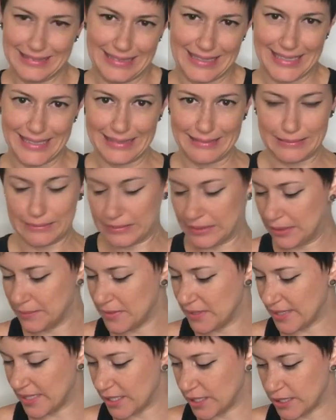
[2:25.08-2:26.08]
I don't know, I'm
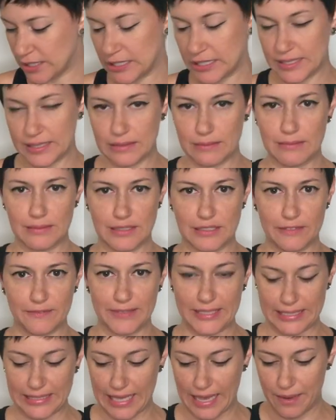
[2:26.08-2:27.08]
not that good at stuff
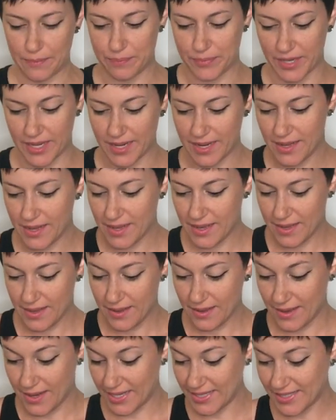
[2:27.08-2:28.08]
like that, but
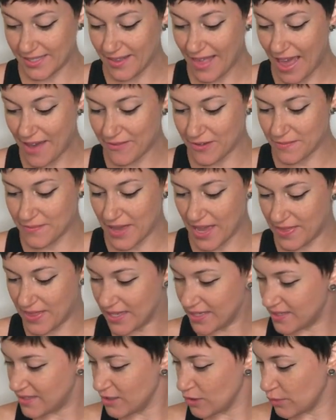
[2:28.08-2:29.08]
I still have them, and
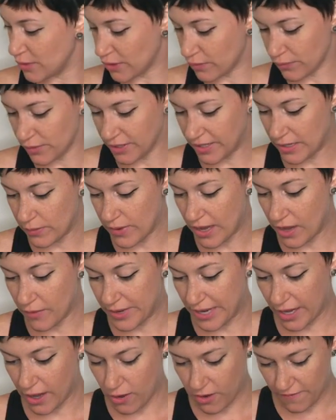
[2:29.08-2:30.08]
they still work really well
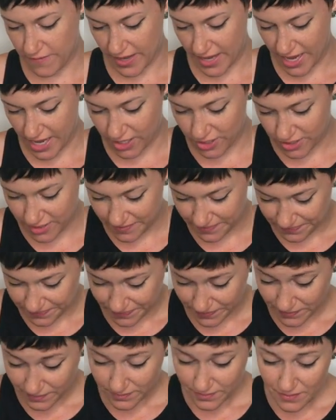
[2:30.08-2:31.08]
when I go on vacation.
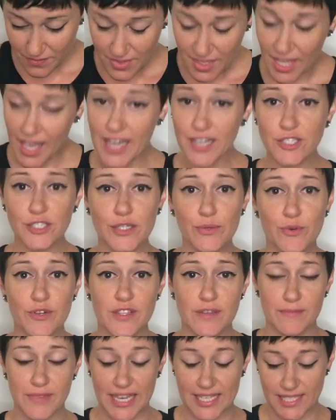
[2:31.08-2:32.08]
I actually wore
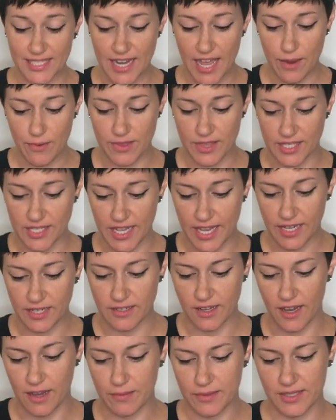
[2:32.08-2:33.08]
them last night with a tank
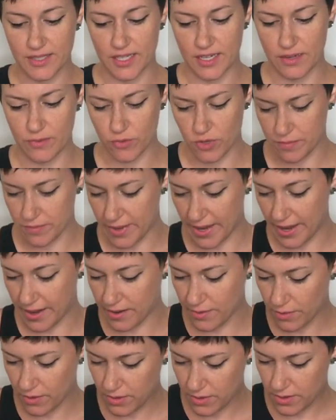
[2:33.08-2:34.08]
top because I didn't want
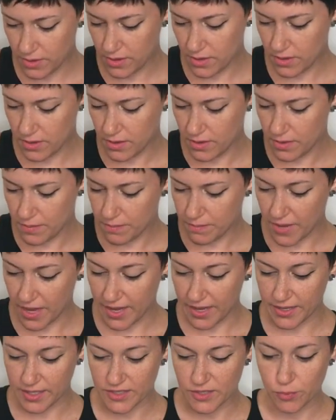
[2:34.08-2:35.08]

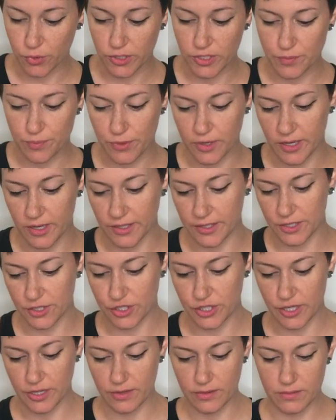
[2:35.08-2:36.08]
my sports bra to
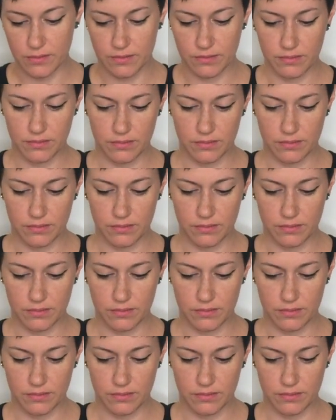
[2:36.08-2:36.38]
show.